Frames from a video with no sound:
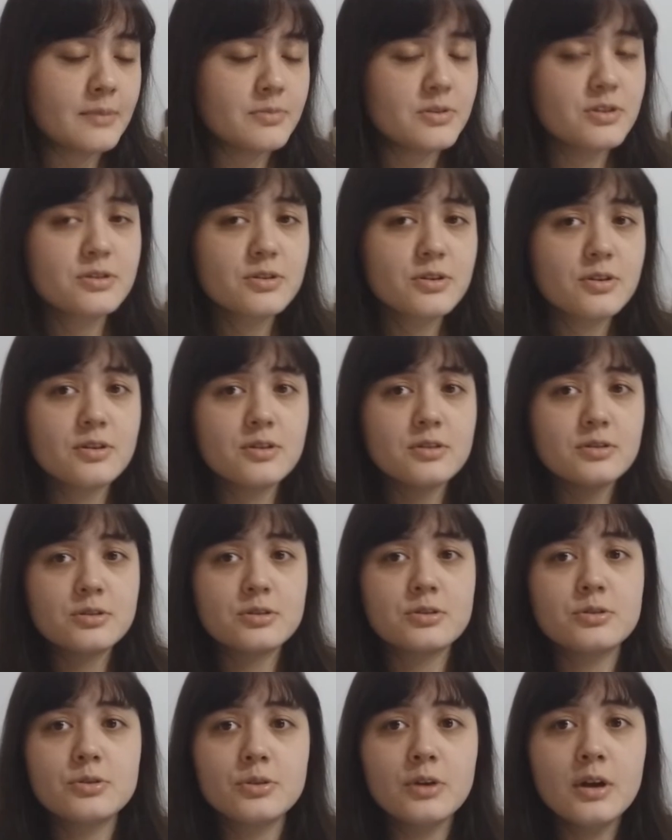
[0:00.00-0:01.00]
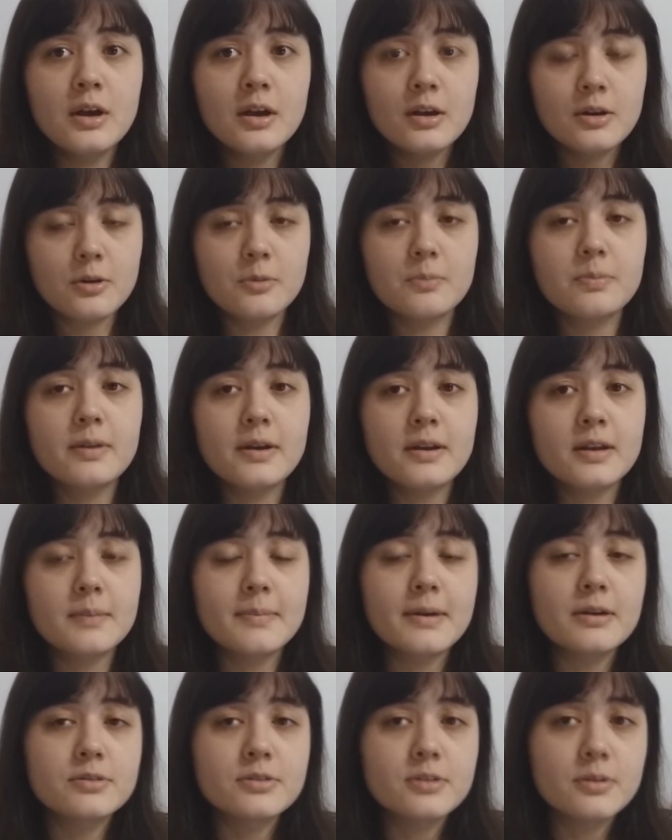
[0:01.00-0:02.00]
I'm just going to complain
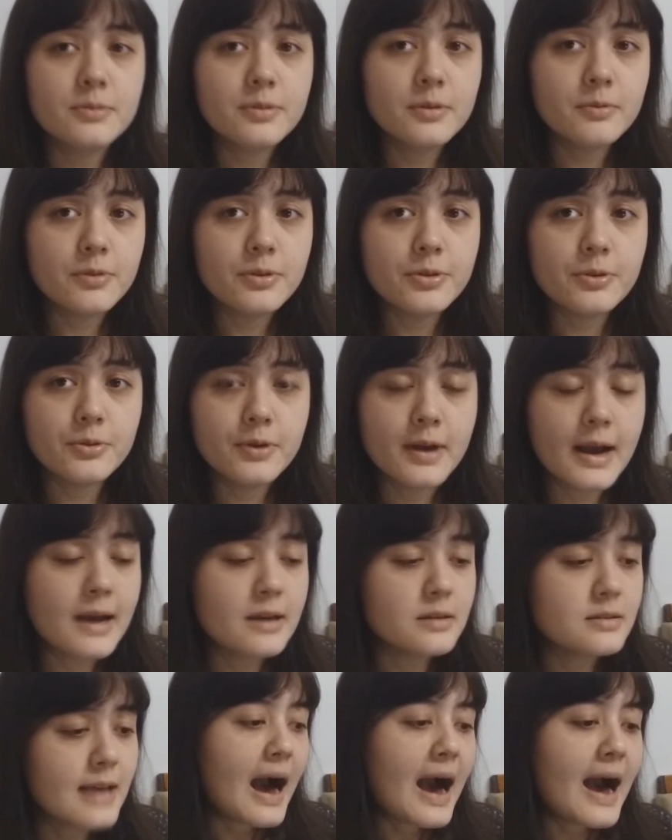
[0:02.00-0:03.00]
about something with you guys.